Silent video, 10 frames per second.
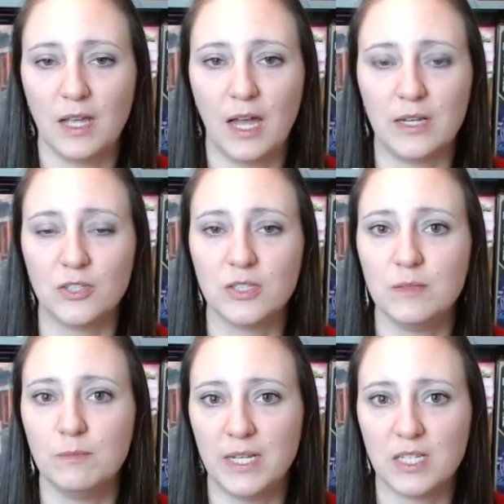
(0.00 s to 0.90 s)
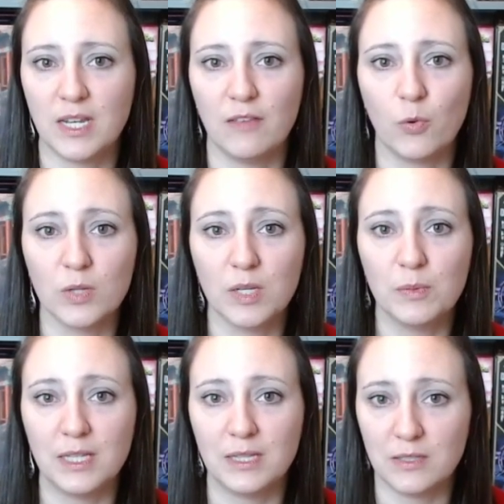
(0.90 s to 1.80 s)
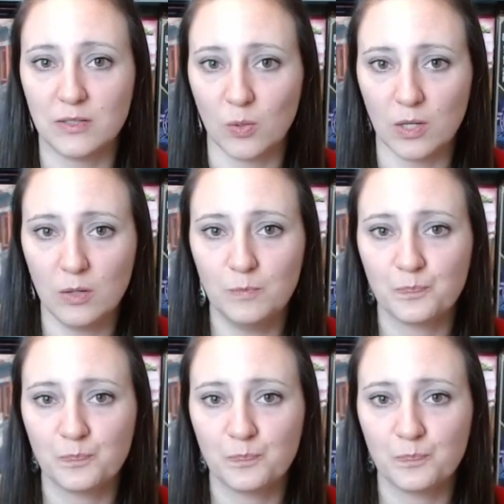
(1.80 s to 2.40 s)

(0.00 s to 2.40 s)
I should mention I've only played this solo.